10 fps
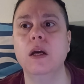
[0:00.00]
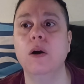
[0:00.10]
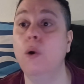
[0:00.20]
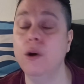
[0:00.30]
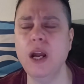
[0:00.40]

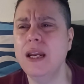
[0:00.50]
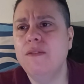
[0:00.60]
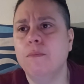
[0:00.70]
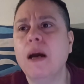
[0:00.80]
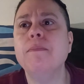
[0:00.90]
or not
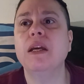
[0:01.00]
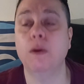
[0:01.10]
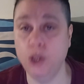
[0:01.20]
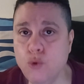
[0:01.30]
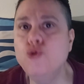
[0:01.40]
even might make
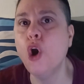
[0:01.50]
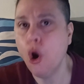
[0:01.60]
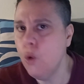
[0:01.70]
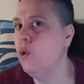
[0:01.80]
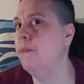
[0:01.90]
it,
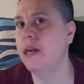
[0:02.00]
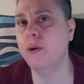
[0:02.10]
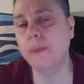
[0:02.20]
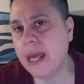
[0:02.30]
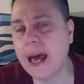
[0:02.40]
you'll
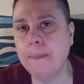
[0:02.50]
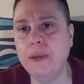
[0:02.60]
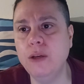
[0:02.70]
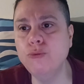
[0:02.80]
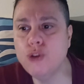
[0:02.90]
be
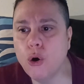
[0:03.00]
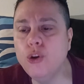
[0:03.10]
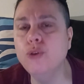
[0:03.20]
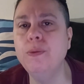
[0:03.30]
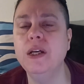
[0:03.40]
happy,
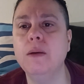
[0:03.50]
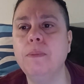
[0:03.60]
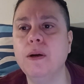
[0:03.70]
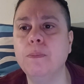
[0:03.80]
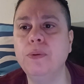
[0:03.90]
you'll be in a
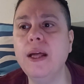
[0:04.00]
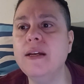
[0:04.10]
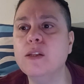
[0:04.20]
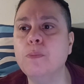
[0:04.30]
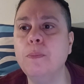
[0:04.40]
better
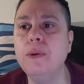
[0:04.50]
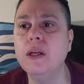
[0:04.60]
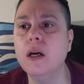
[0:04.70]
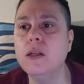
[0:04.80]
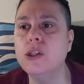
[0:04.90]
place, but
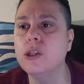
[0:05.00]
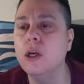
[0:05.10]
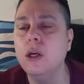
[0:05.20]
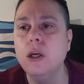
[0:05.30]
because